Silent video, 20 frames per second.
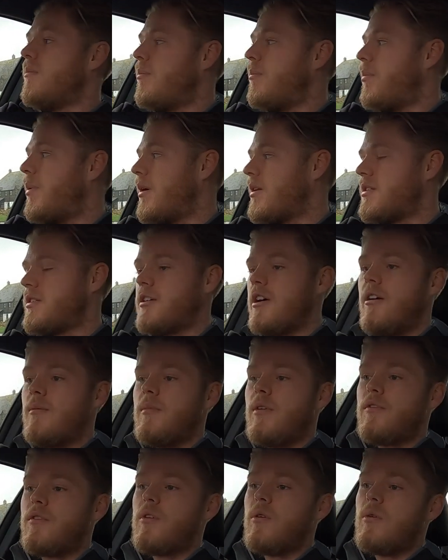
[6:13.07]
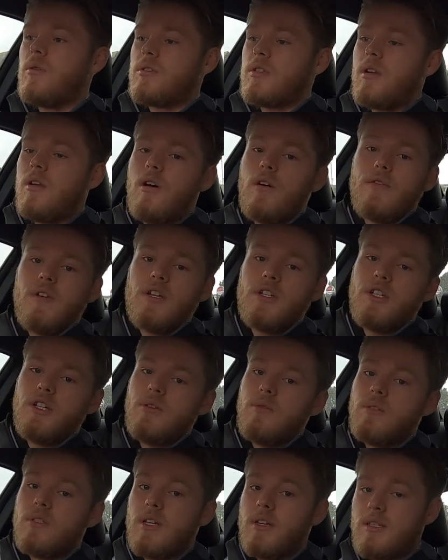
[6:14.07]
but have caused a lot of
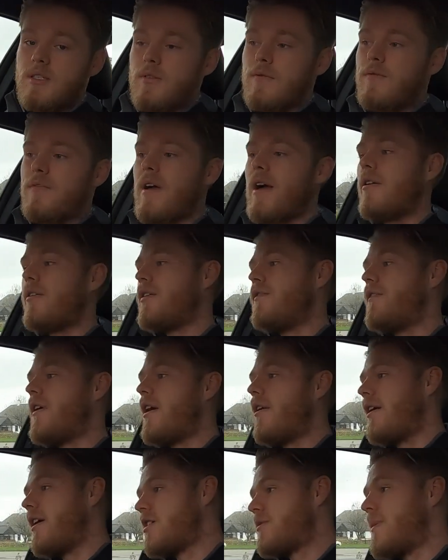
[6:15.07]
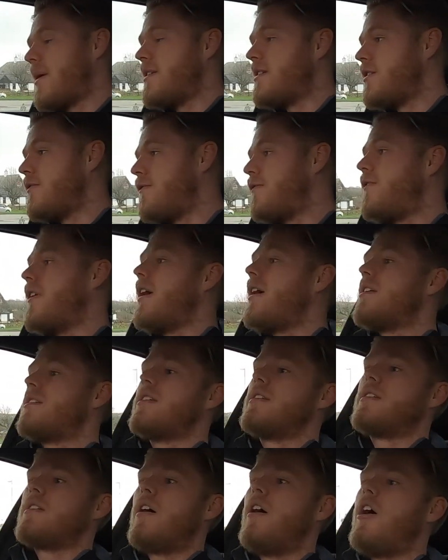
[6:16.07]
issues, and it's a very, very expensive fix,
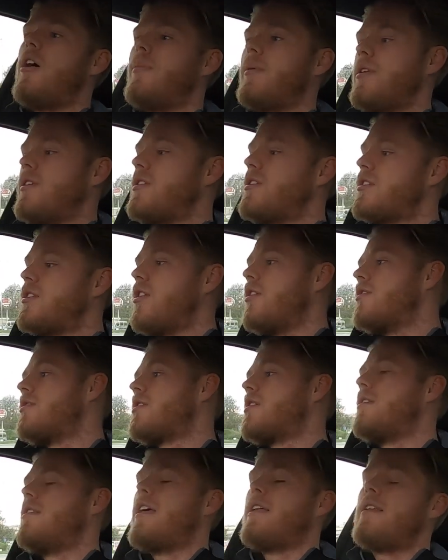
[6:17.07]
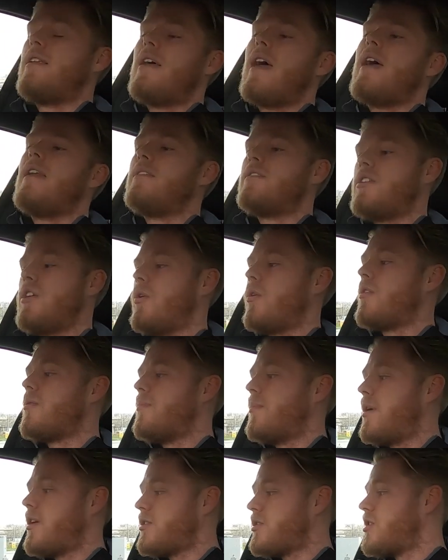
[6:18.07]
as carbon and soot can then enter your
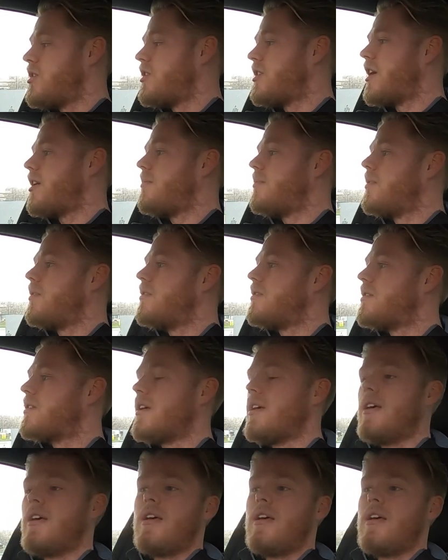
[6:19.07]
combustion chambers